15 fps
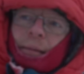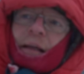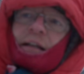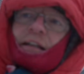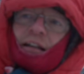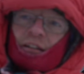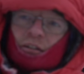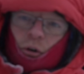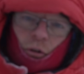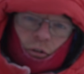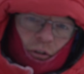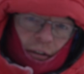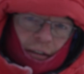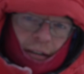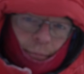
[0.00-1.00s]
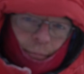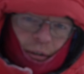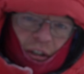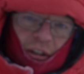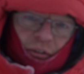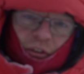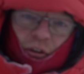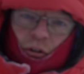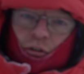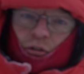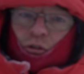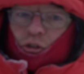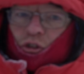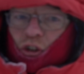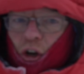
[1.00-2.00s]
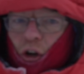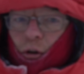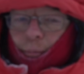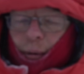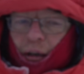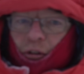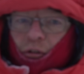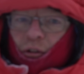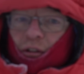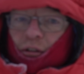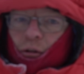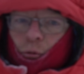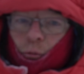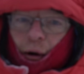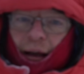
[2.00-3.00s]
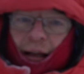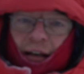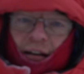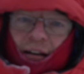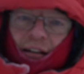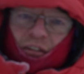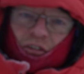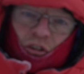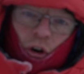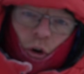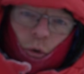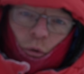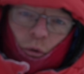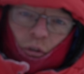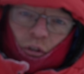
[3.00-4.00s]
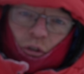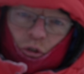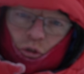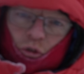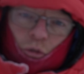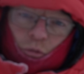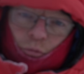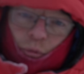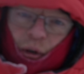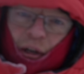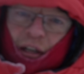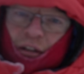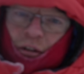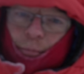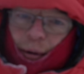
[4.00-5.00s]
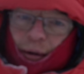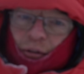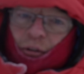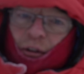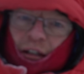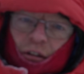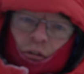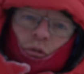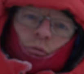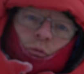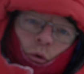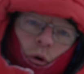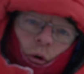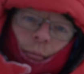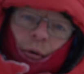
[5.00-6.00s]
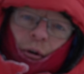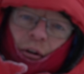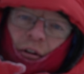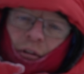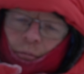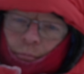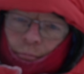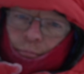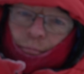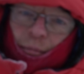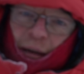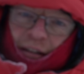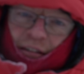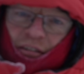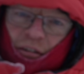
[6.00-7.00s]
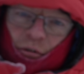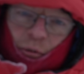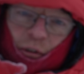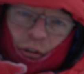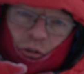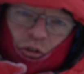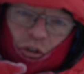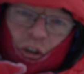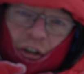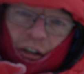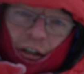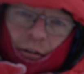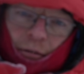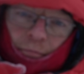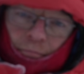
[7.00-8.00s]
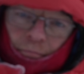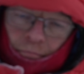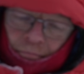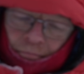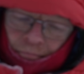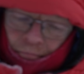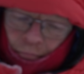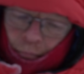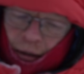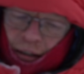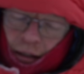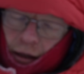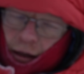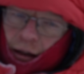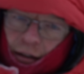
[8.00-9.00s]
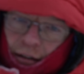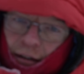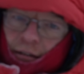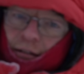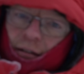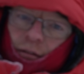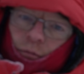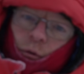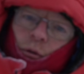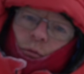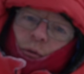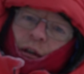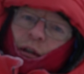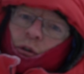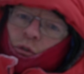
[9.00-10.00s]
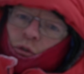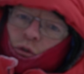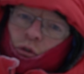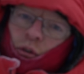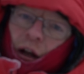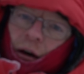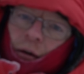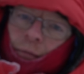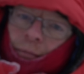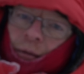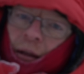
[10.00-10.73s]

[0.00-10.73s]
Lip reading: it is also a little bit difficult to charge batteries when it's cold. You should bring the battery into warmer places when you charge it. But this is what we could do now,